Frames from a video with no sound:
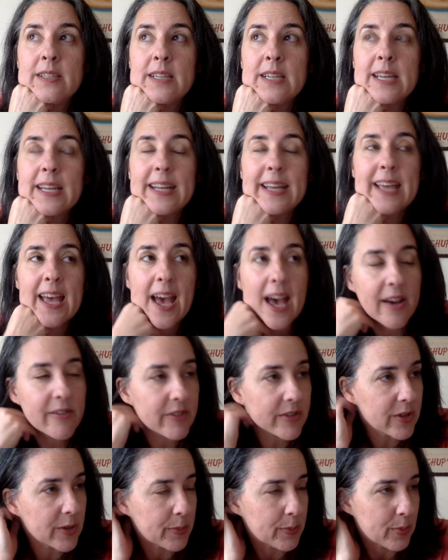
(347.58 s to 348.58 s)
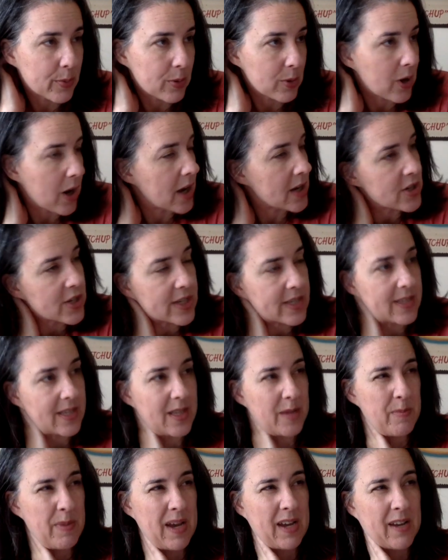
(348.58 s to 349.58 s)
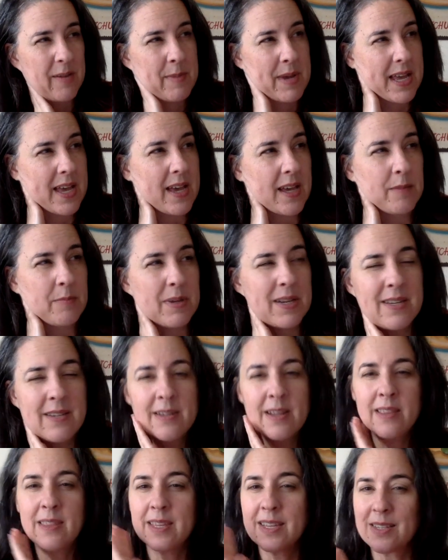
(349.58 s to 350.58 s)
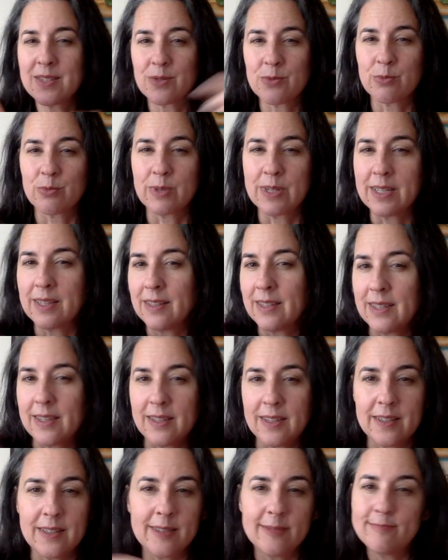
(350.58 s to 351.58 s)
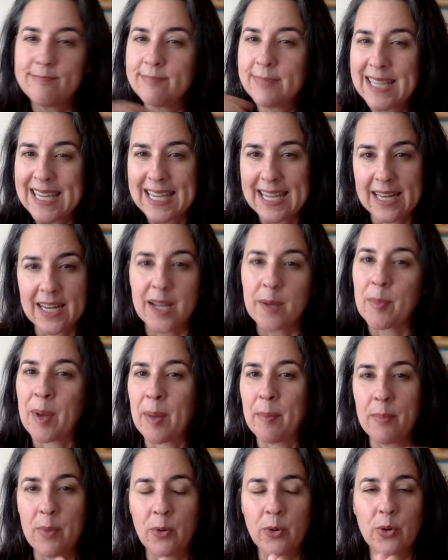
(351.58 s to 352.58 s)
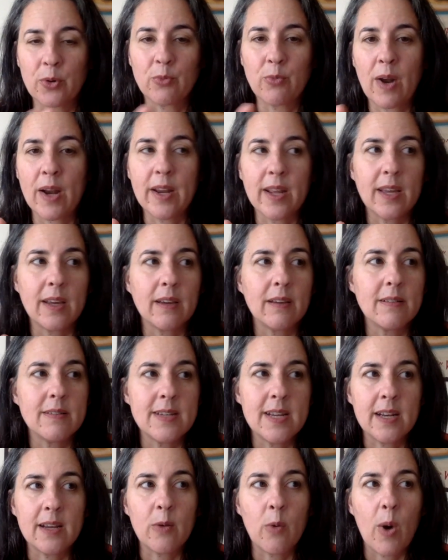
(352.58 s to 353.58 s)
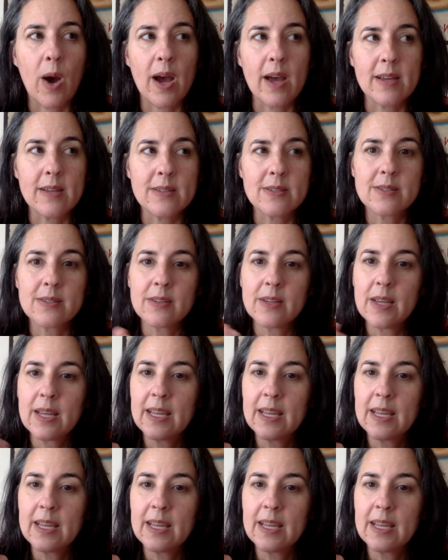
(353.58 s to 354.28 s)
And I have other projects in the back of my head, but nothing's really getting my motor running knitting wise.